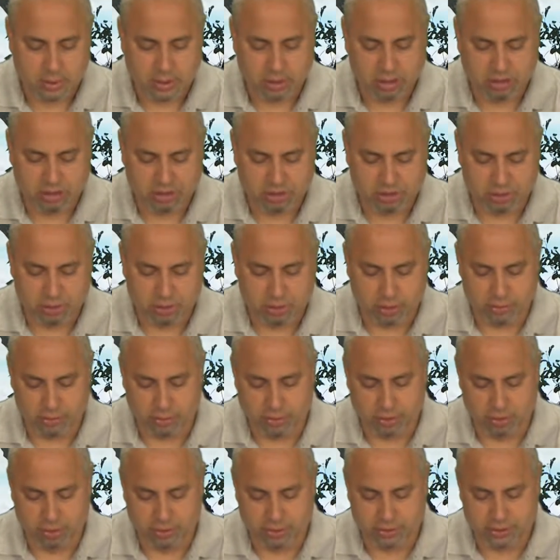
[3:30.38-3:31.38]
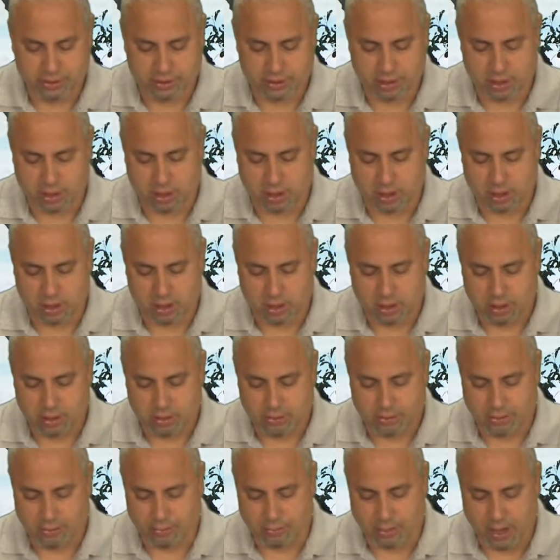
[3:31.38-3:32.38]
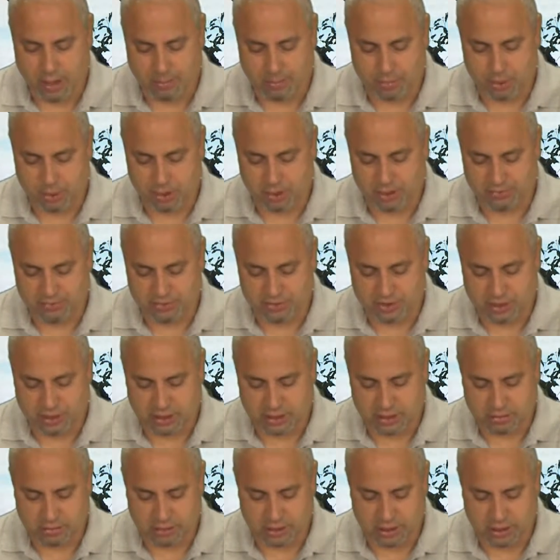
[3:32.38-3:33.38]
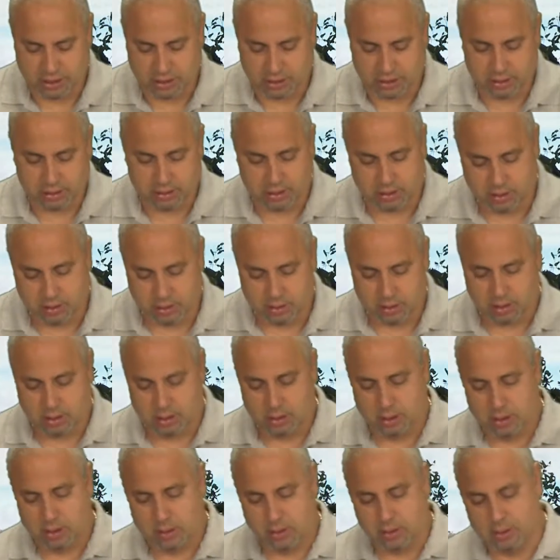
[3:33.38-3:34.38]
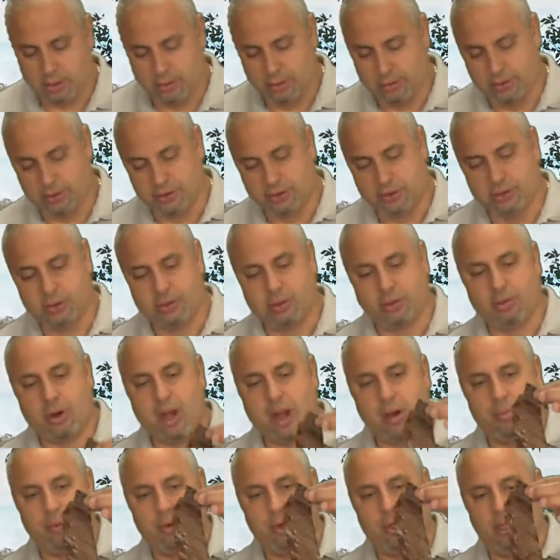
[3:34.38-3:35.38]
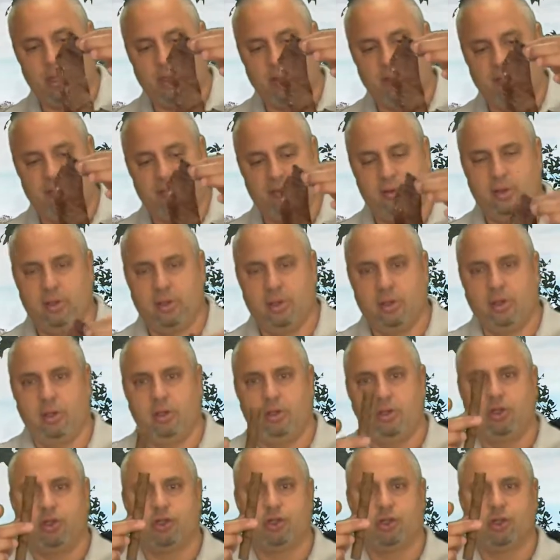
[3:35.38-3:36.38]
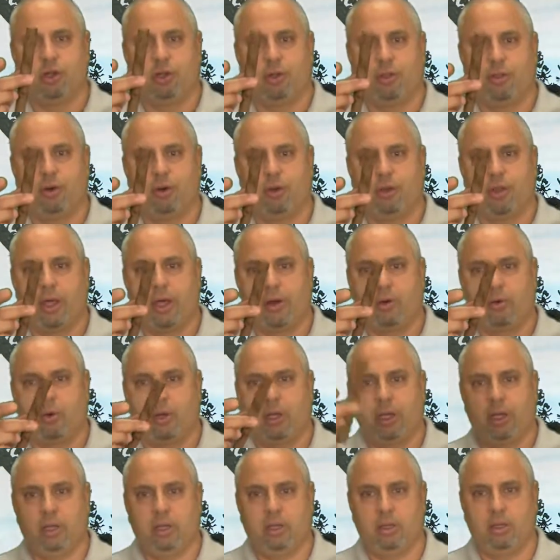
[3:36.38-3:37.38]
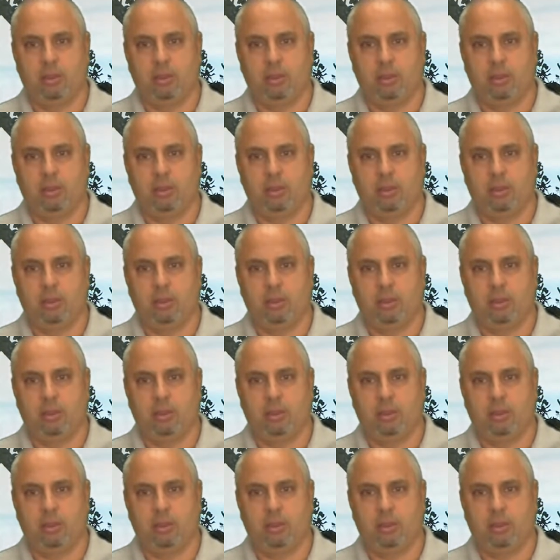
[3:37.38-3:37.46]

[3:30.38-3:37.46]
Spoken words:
And as you unroll the cigar, the wrapper leaf stays behind. This is the wrapper leaf. You're just going to throw that away.